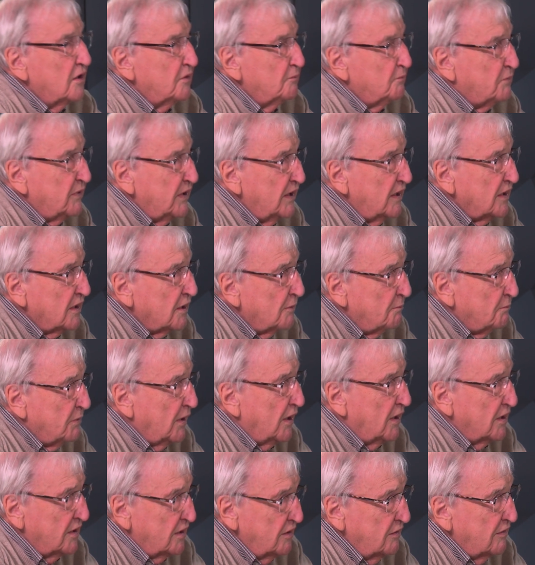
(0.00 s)
Being a
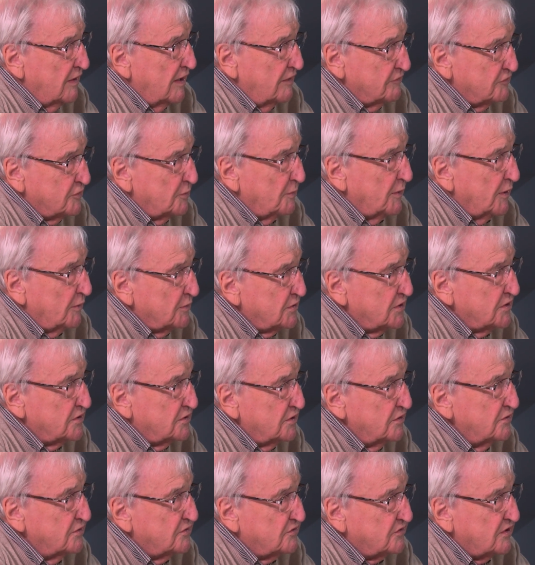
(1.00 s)
pilot, you have to be able to
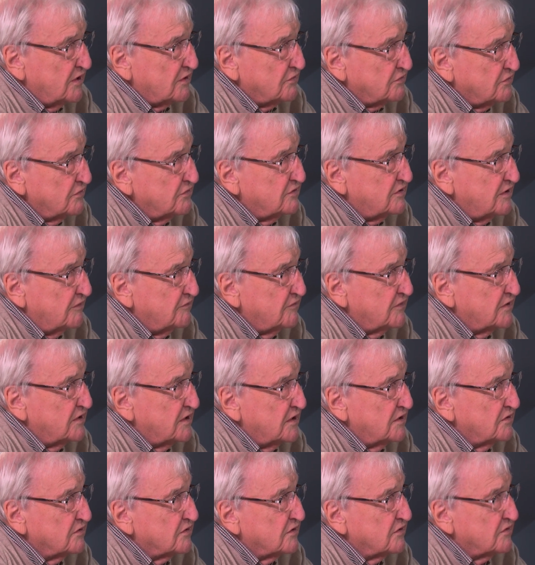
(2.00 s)
do 6 or 7
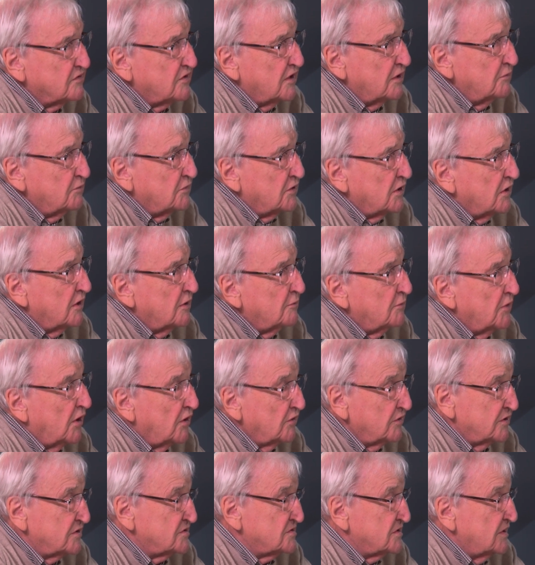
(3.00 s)
things at the same time,
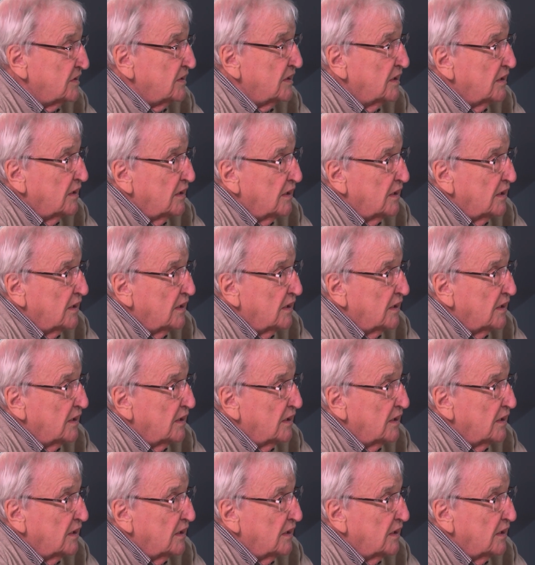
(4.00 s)
honestly,